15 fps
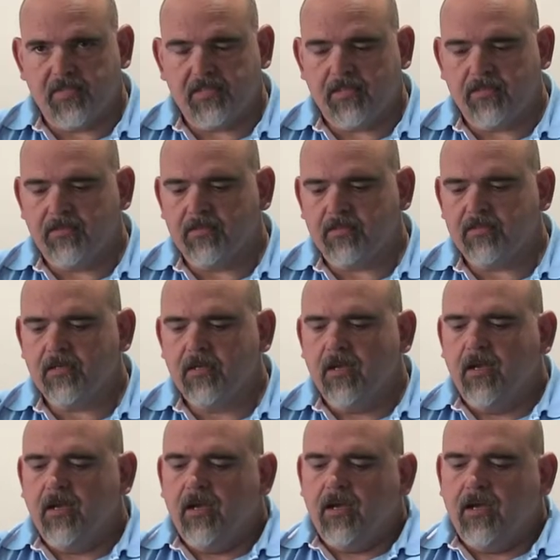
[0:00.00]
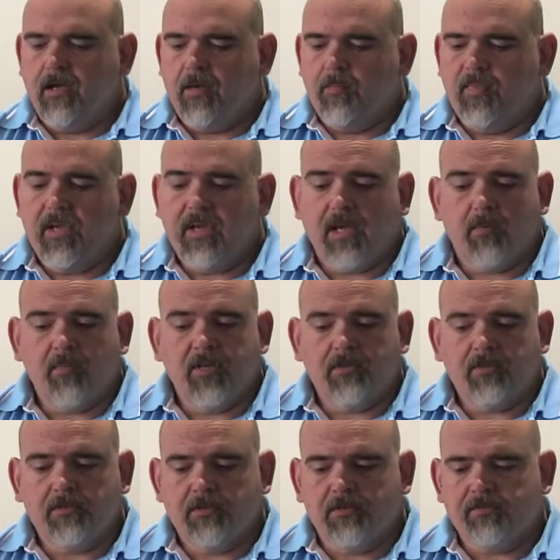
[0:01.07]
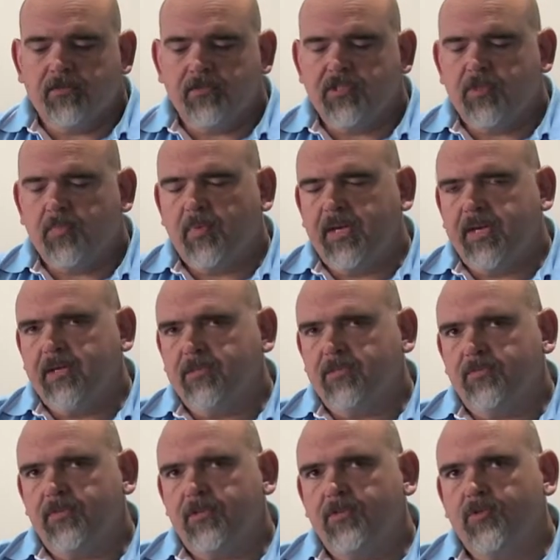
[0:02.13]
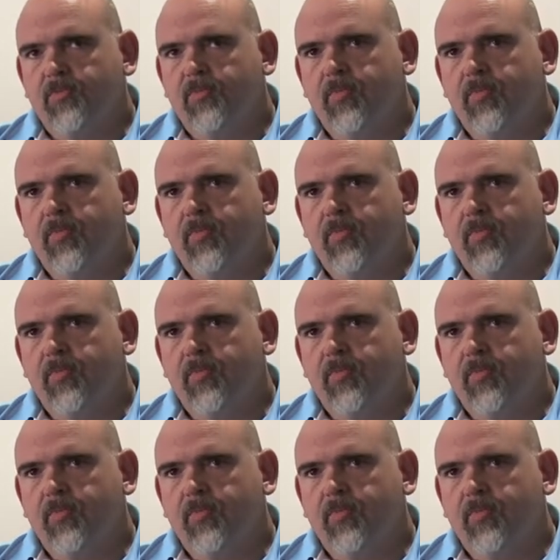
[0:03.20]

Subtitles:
materials. They come in 2 different chip breakers. You've got your